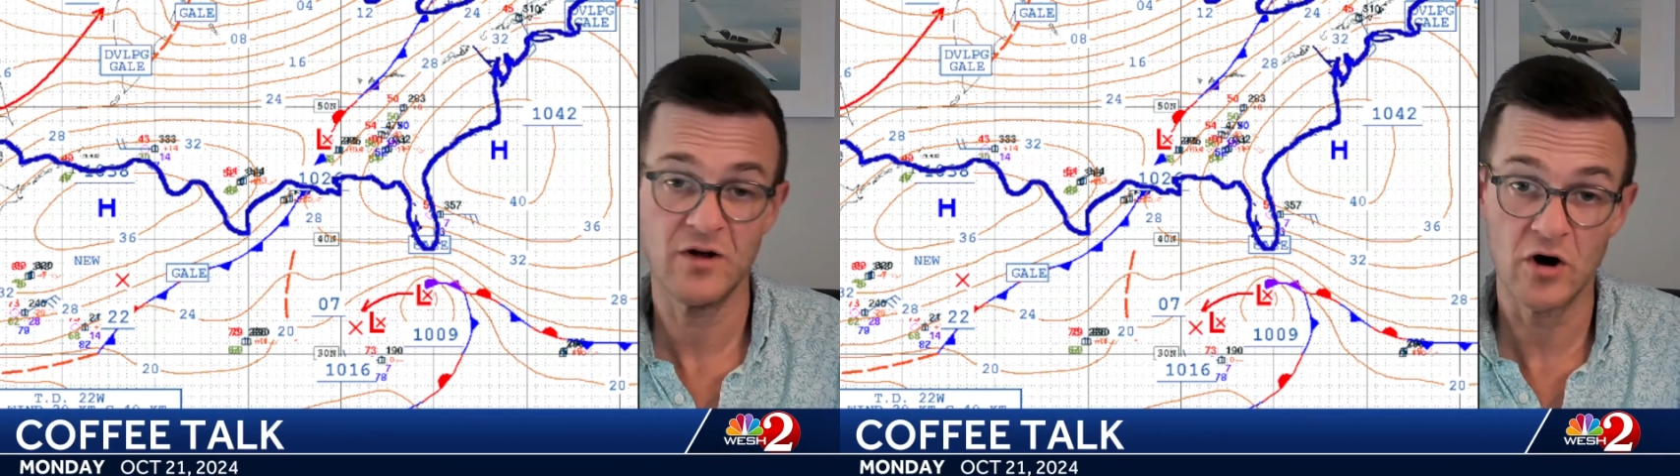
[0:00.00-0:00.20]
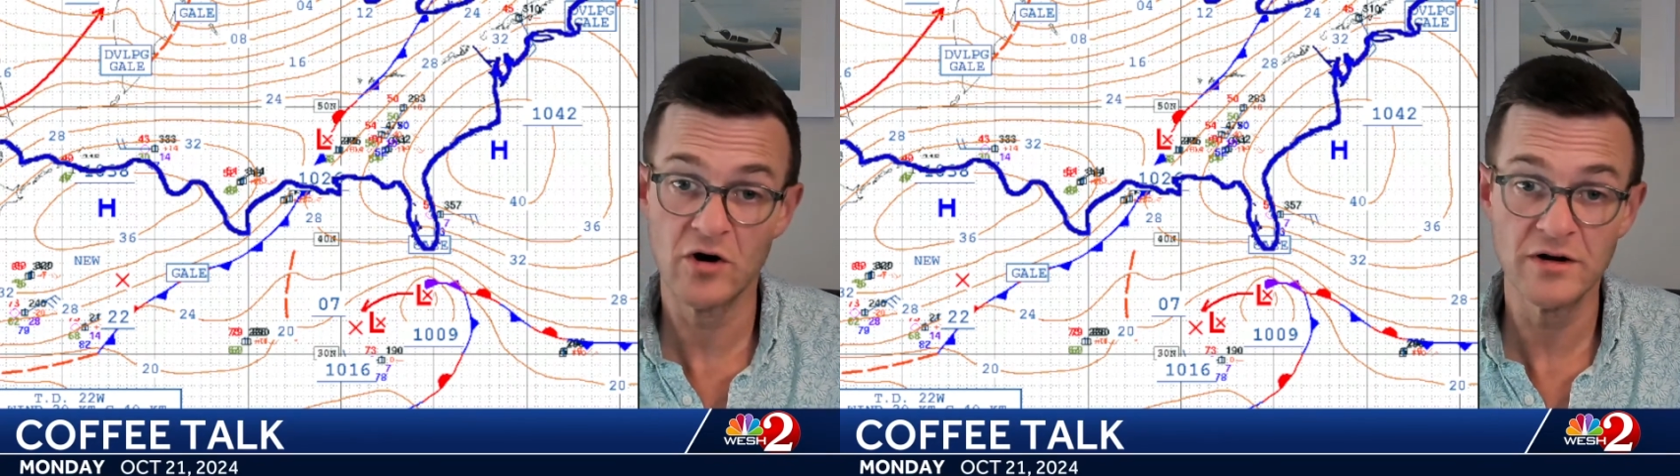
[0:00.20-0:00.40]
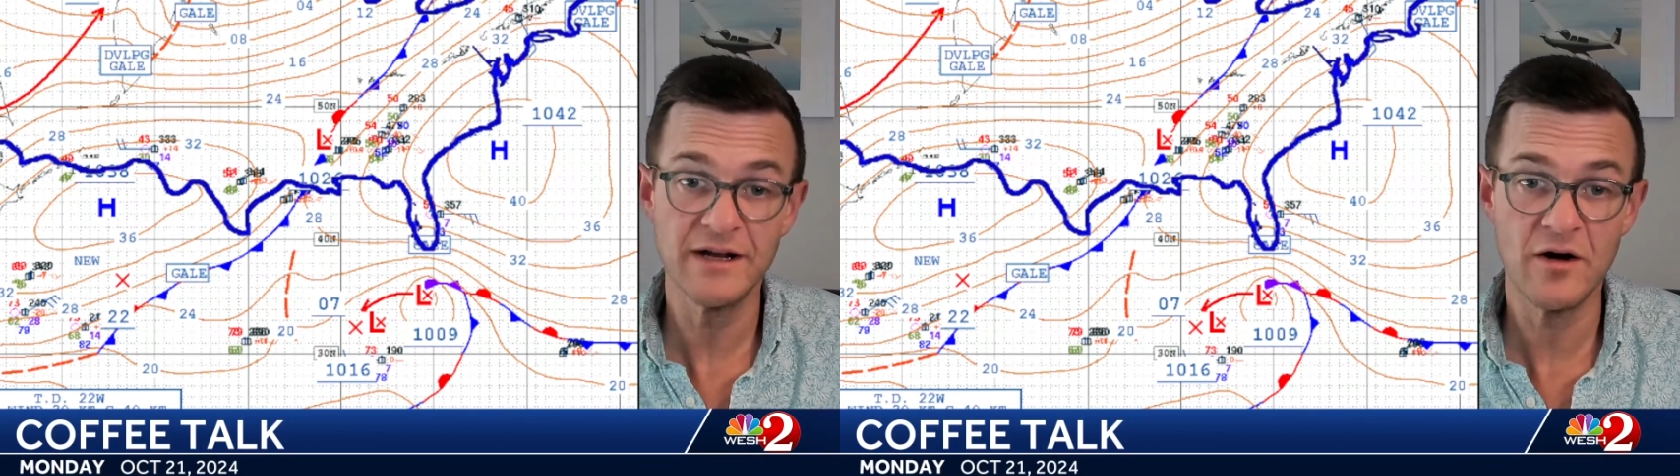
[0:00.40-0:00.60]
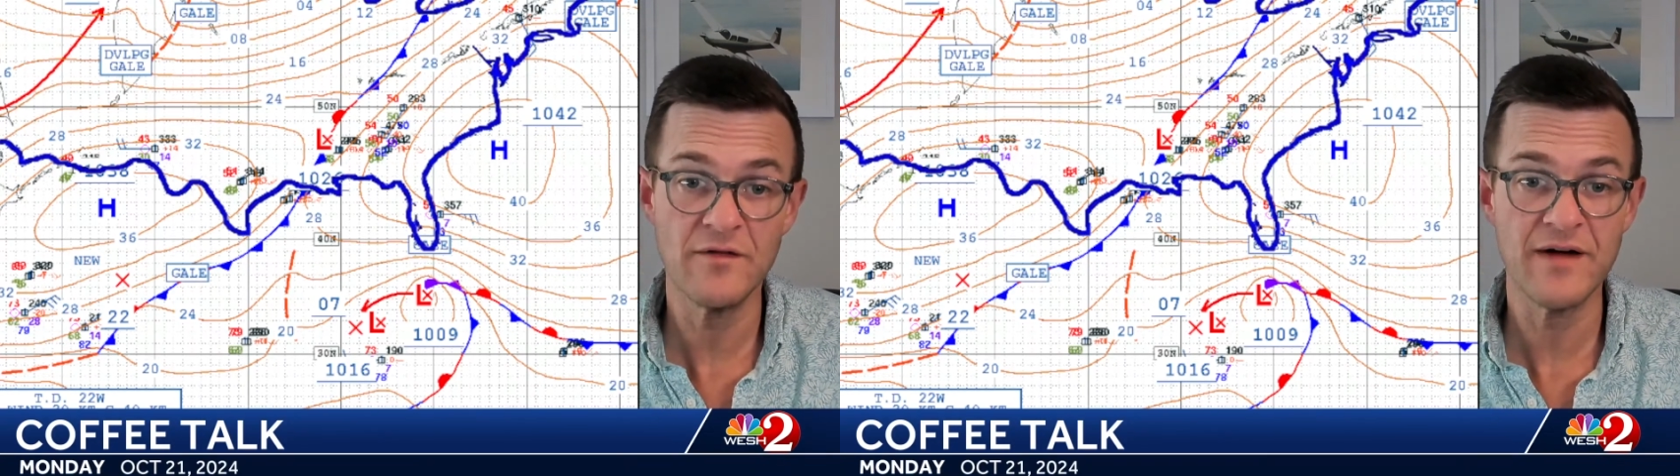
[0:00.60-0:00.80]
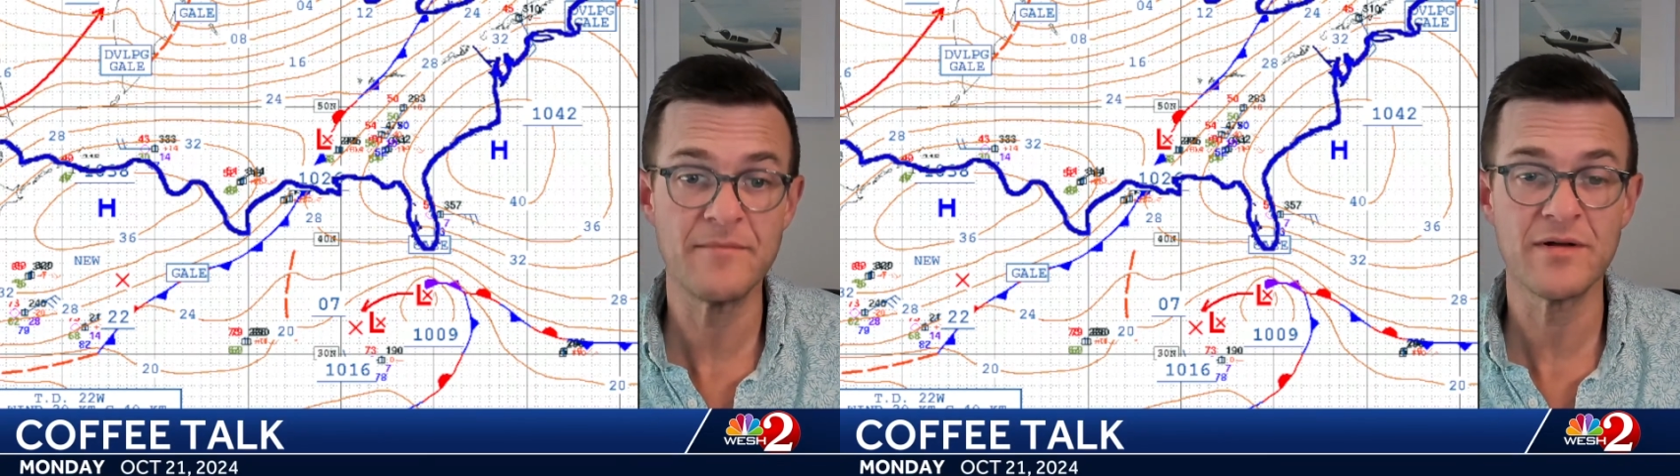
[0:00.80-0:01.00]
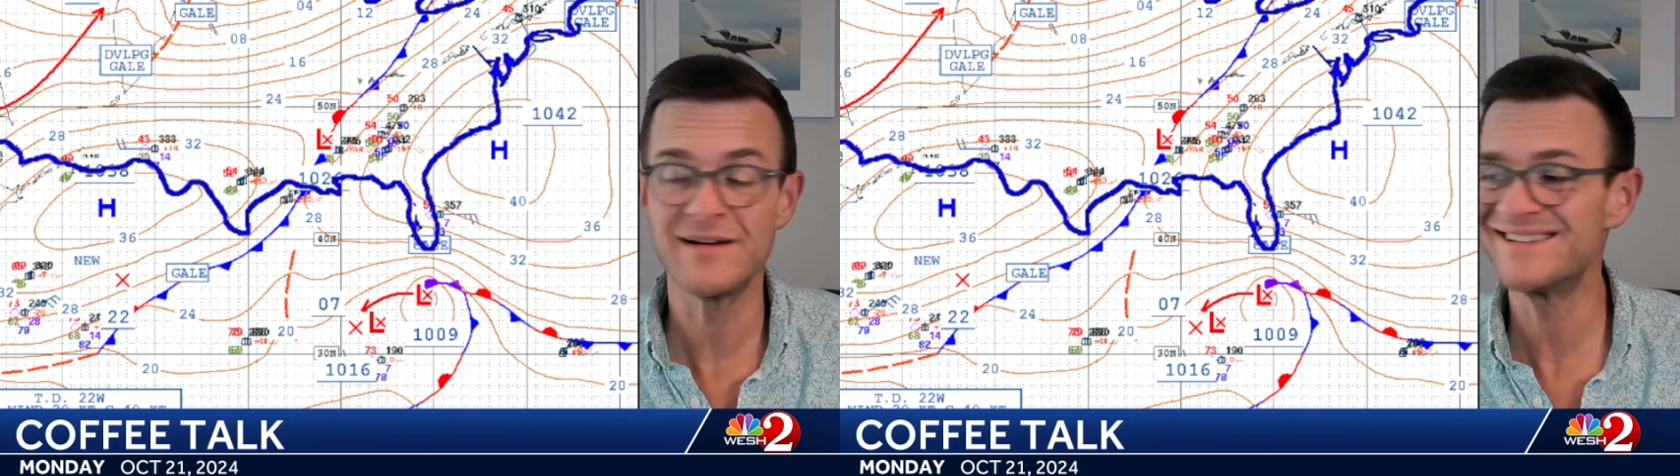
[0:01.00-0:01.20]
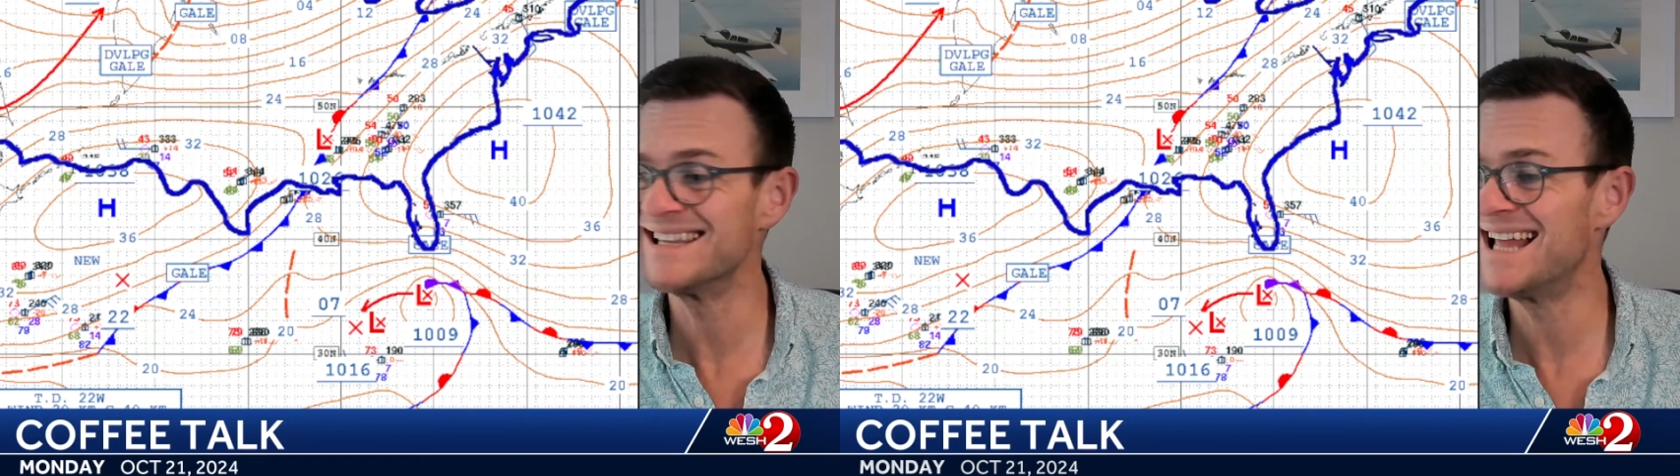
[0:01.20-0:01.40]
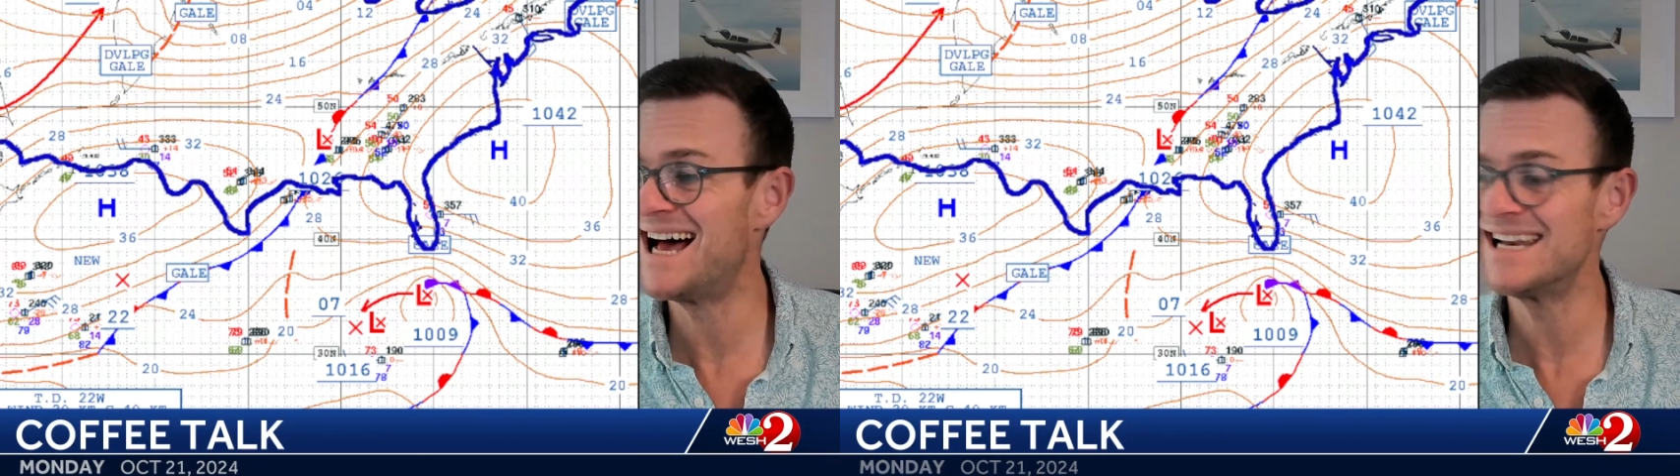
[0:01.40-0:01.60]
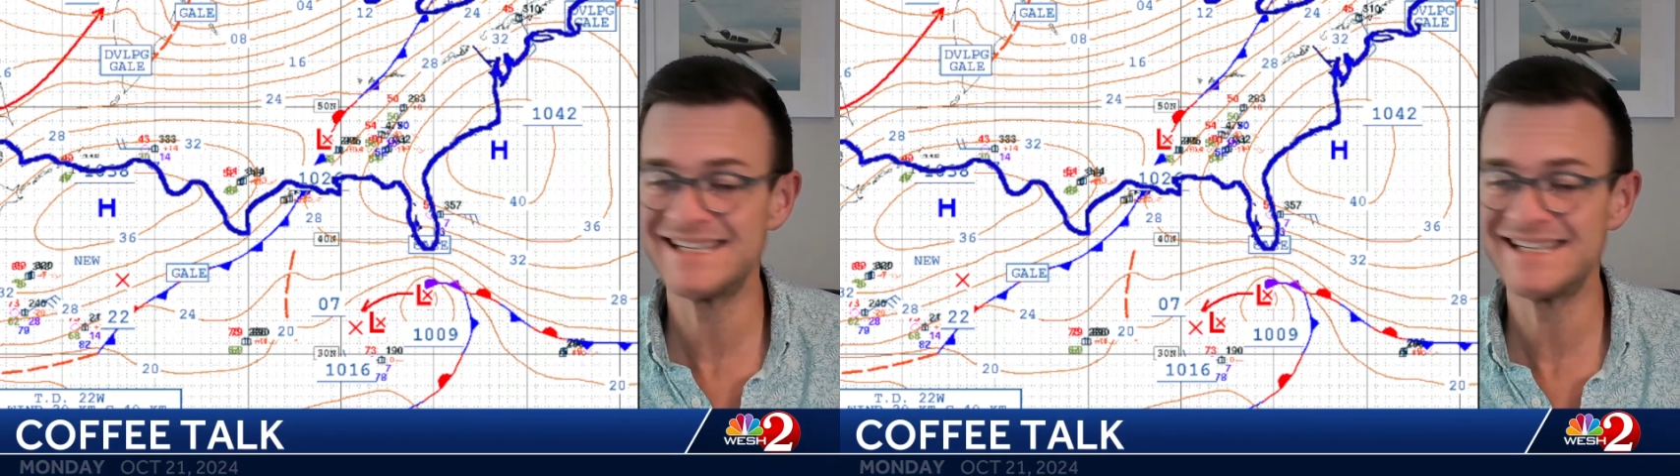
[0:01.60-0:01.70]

Early November, there's a lot of